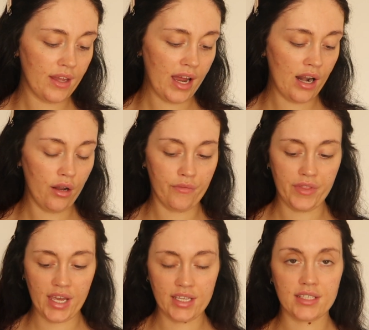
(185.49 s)
I love
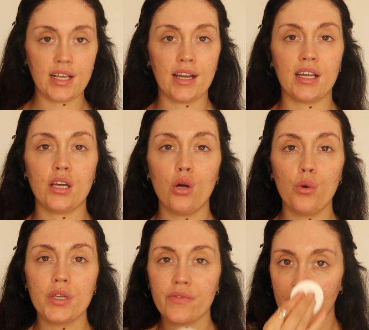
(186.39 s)
this, and I
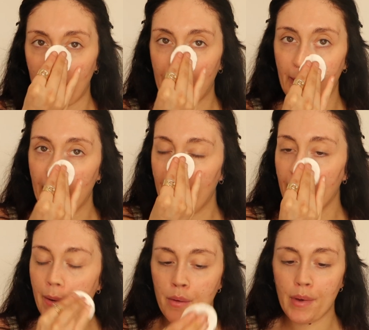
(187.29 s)
always feel like
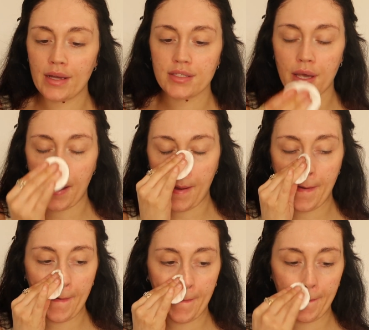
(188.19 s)
no matter,